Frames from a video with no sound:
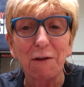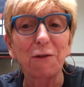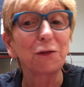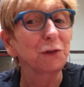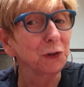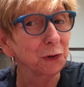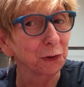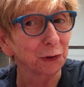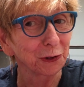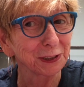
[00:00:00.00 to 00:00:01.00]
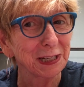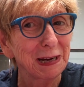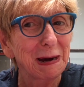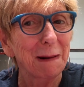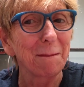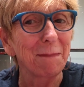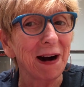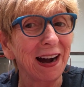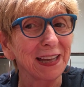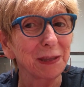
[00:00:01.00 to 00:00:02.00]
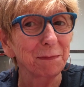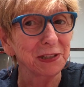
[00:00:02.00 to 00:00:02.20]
fueled by the